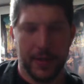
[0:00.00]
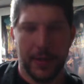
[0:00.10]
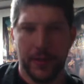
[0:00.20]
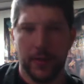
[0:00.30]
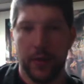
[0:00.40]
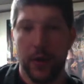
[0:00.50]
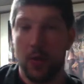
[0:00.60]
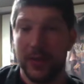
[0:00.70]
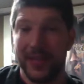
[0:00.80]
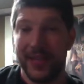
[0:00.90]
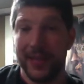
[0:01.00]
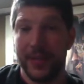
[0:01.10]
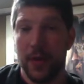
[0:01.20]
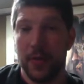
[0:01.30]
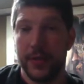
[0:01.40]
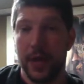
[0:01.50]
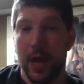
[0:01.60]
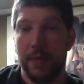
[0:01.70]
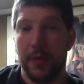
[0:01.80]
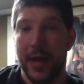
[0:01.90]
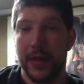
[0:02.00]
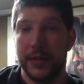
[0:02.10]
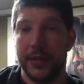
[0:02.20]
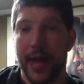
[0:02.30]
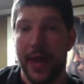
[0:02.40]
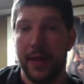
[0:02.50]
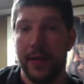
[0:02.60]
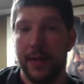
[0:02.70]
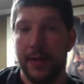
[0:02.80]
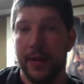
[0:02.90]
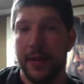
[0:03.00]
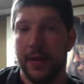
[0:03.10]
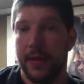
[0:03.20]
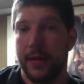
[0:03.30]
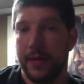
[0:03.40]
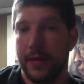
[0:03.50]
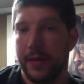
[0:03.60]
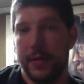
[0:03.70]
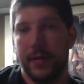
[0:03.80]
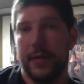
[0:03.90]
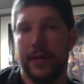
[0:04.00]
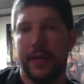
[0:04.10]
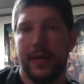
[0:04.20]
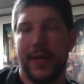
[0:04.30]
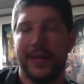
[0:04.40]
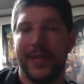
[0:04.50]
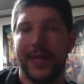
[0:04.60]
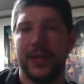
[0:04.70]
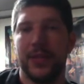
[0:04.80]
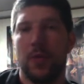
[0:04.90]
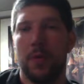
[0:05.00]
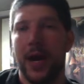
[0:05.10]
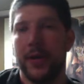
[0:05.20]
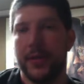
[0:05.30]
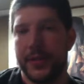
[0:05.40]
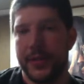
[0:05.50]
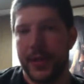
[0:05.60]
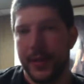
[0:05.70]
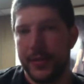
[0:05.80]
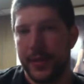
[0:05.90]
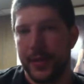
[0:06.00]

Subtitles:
So if we go 6 notes up the minor scale, that takes us to our minor sixth.